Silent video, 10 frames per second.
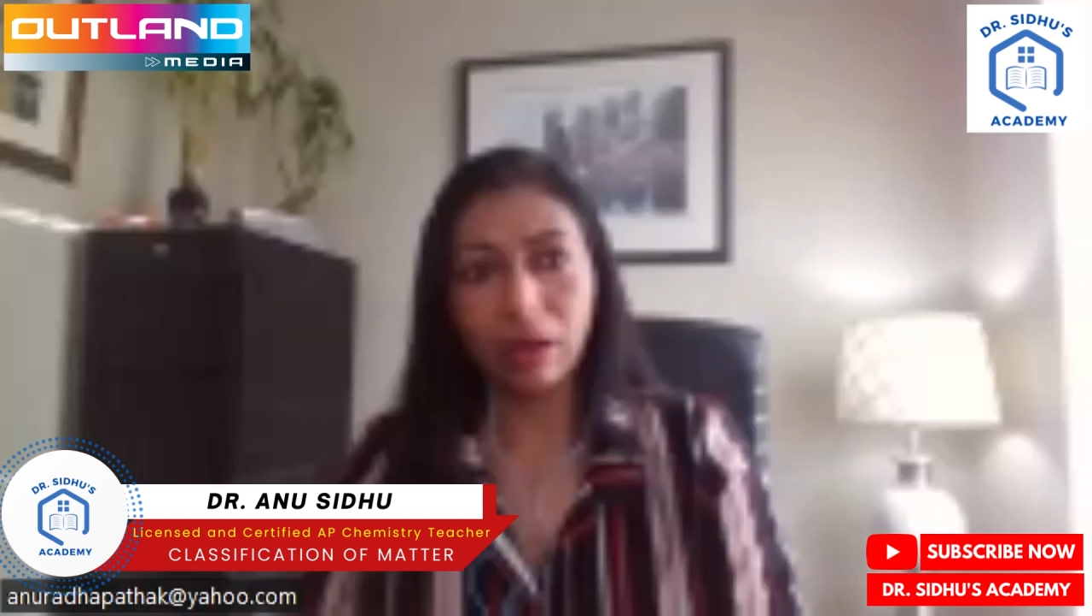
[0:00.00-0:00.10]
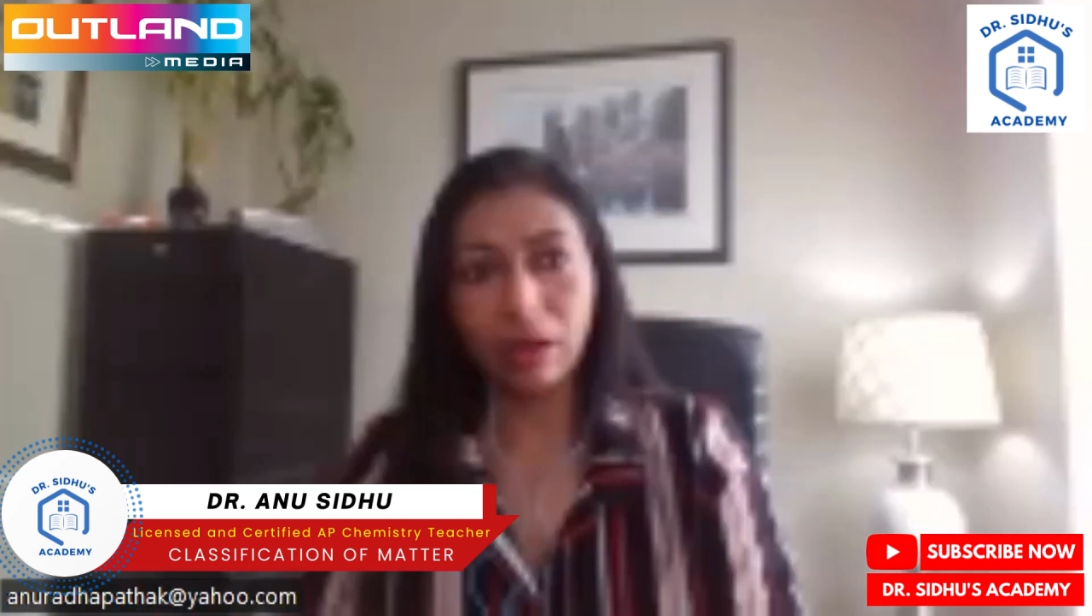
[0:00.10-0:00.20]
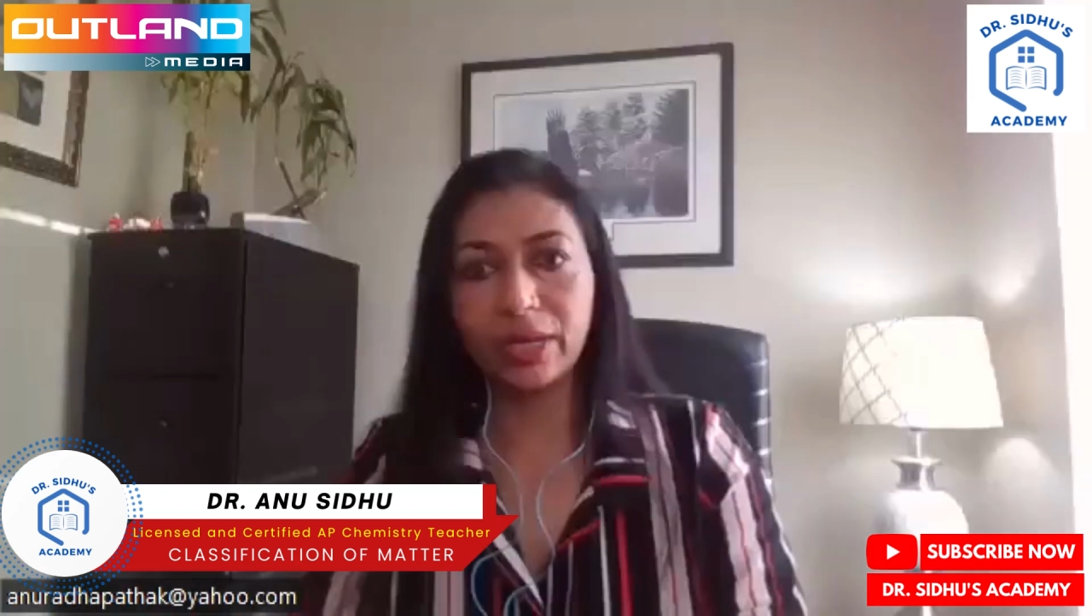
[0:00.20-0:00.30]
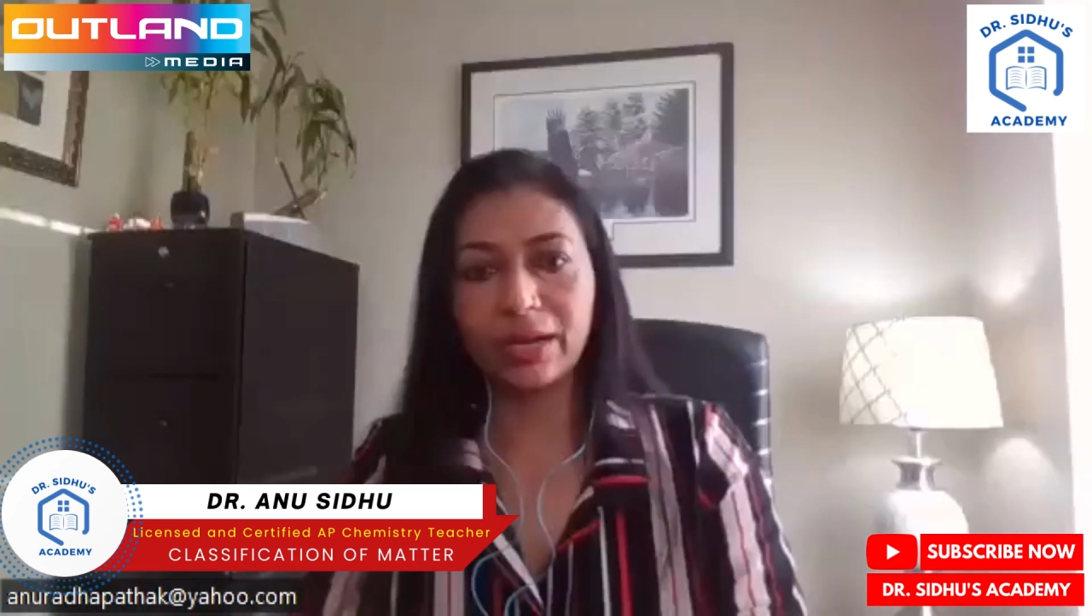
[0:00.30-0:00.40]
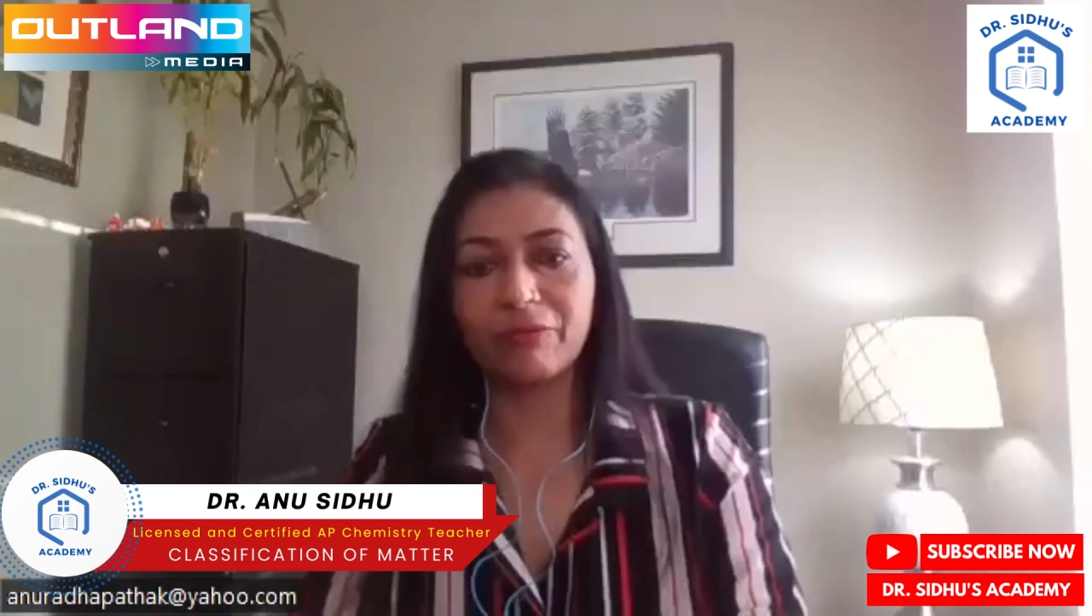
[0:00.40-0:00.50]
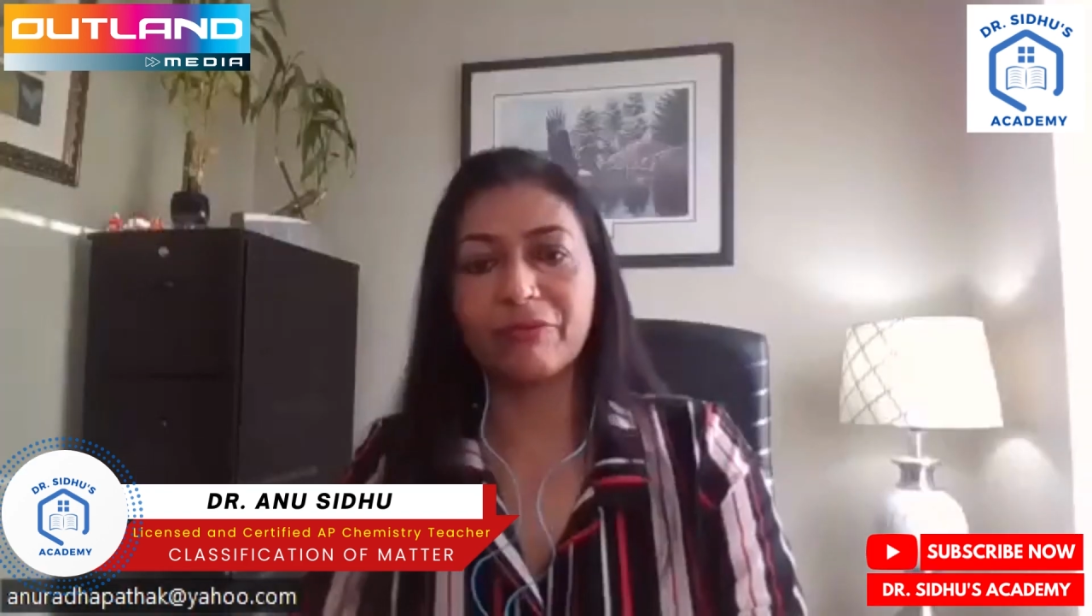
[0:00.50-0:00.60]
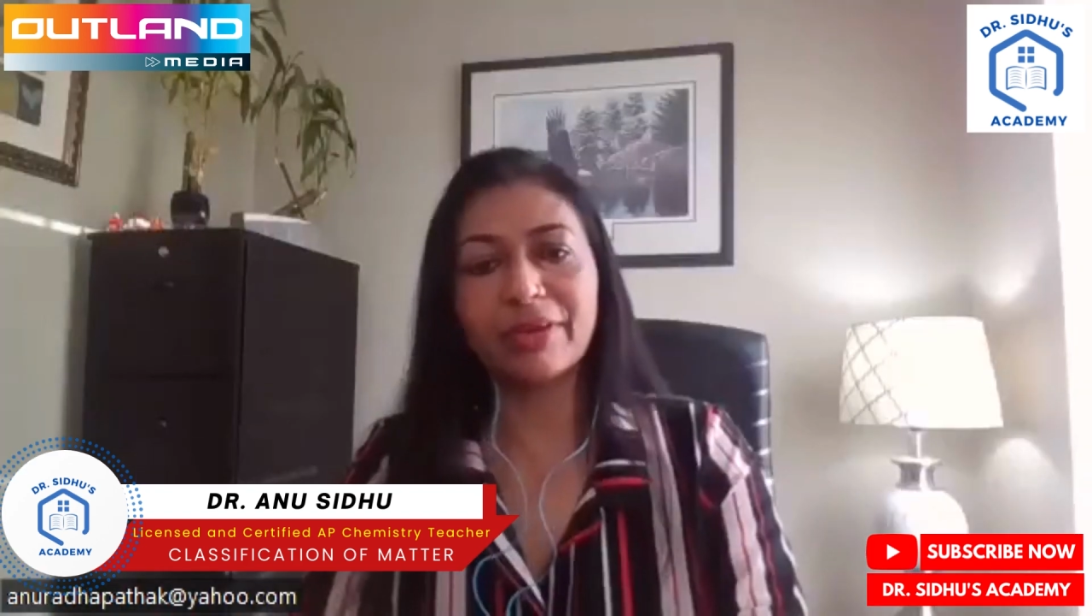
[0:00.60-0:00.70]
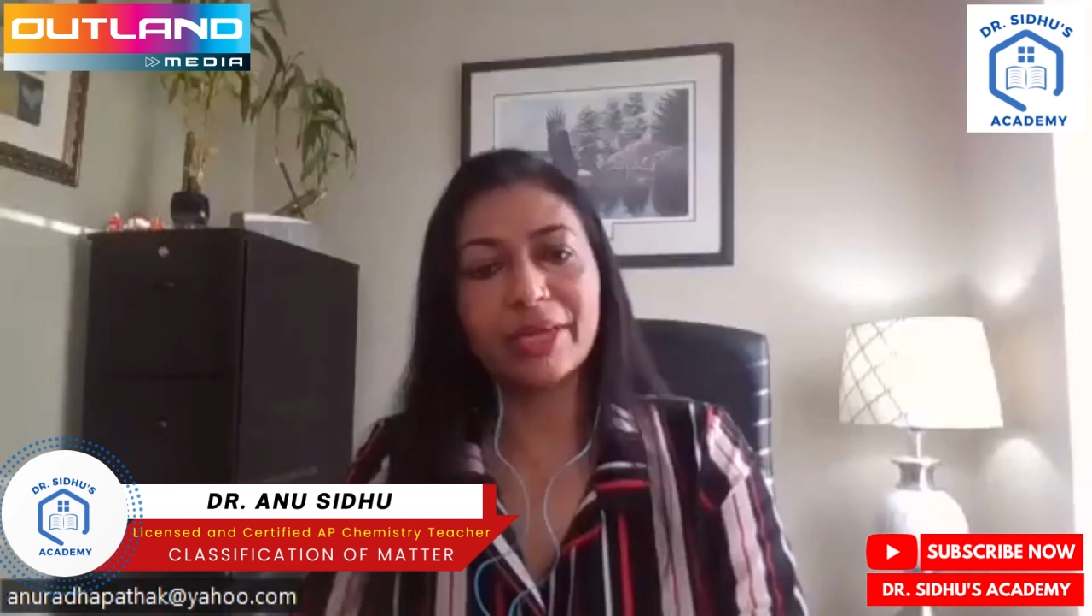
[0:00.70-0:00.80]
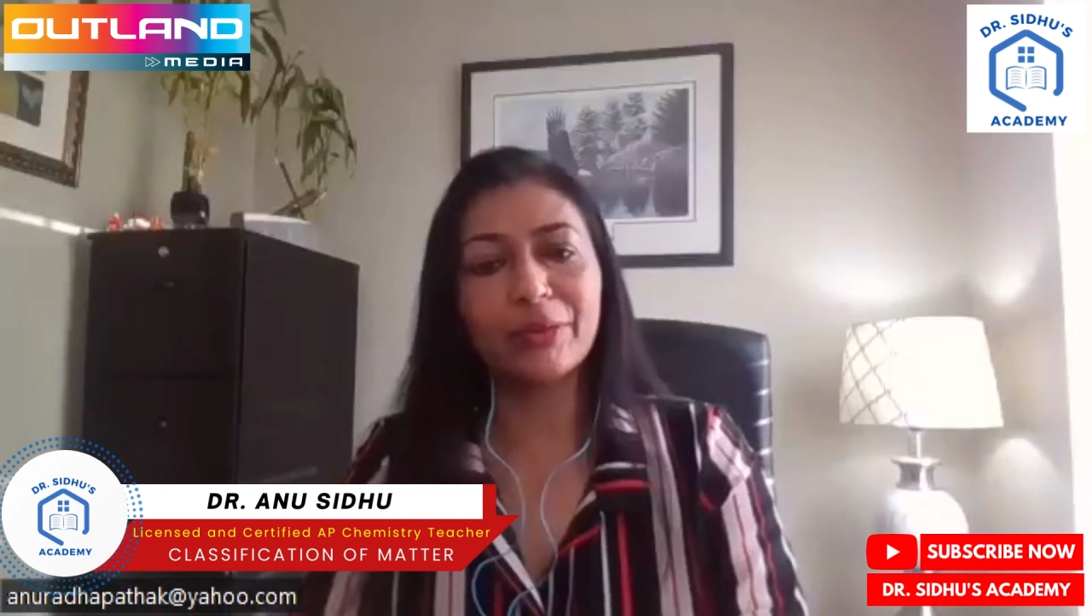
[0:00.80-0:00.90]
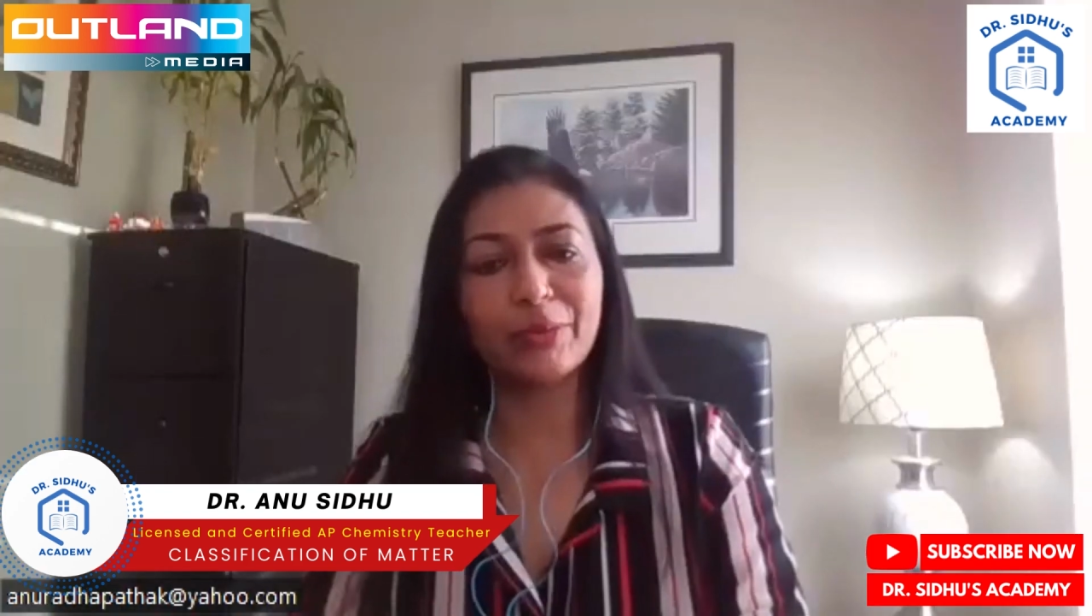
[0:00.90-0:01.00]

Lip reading: yeah, very,